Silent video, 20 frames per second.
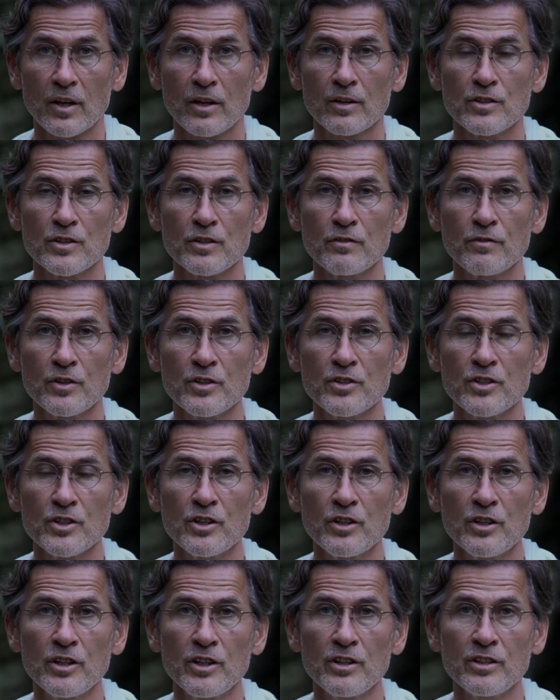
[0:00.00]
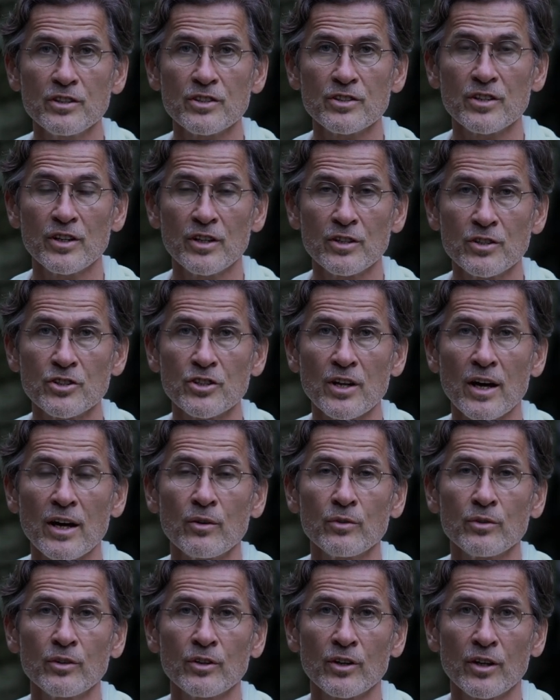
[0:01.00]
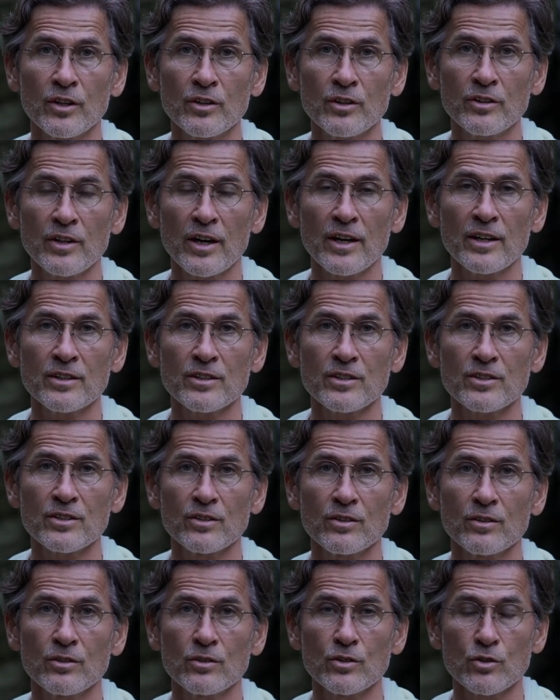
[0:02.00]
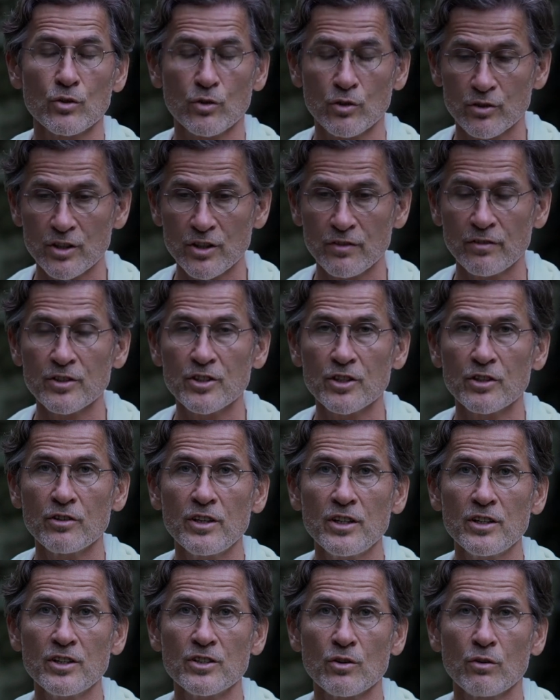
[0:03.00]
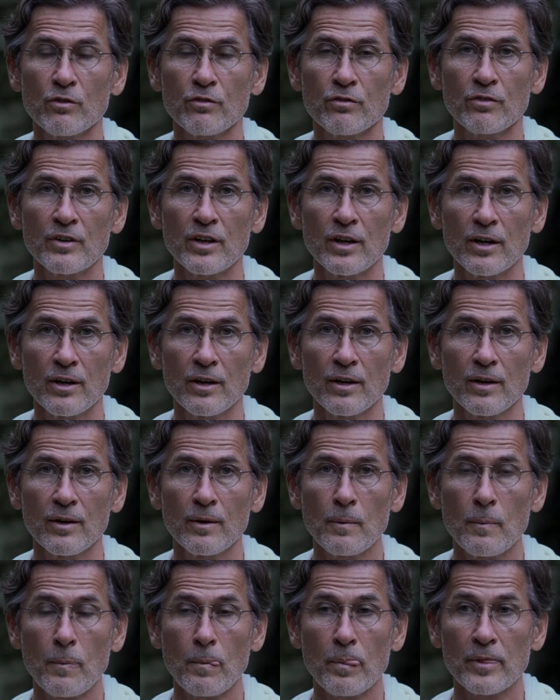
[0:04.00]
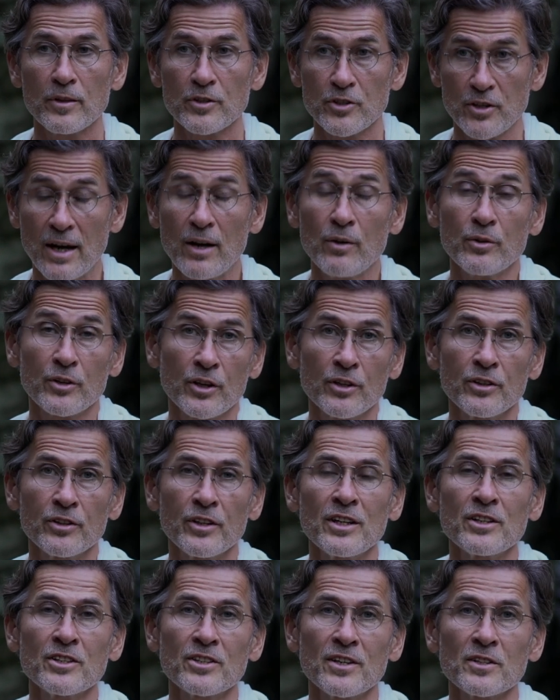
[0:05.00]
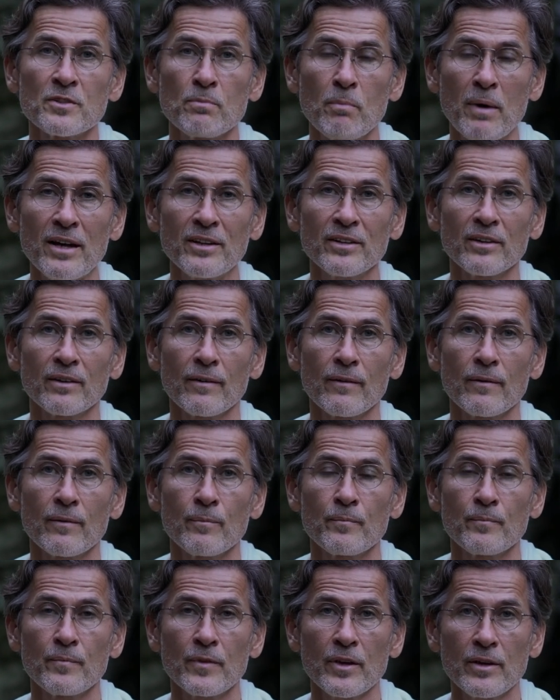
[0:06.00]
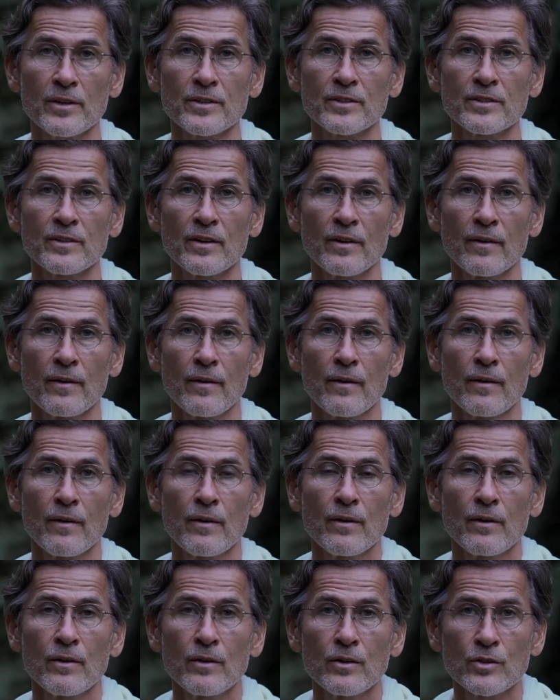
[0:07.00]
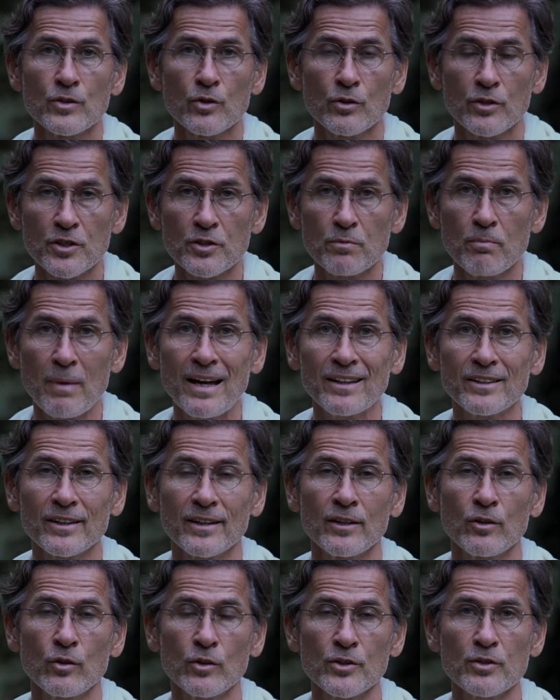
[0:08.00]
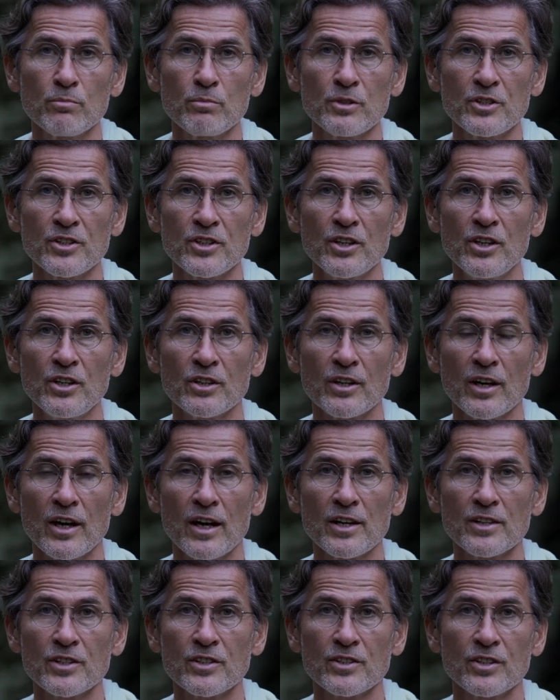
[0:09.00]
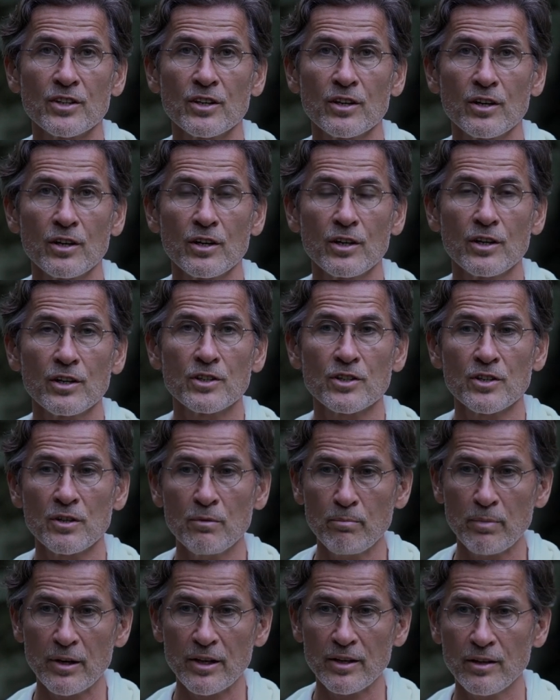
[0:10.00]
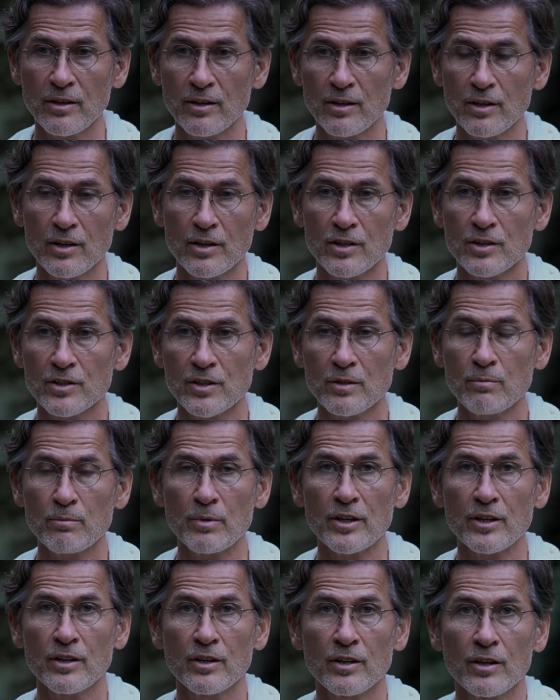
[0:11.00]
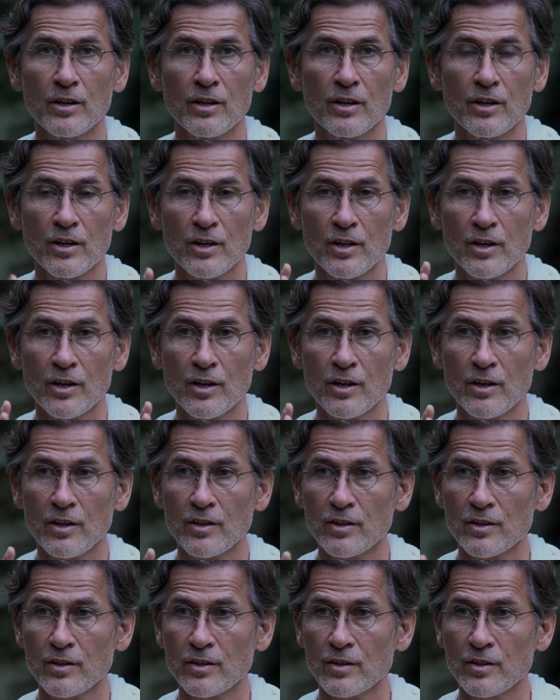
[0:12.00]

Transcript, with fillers: different degrees in sound condensed, so different degrees of sound condensed as matter, yes. So this matter can also be seen as simply, simply uh,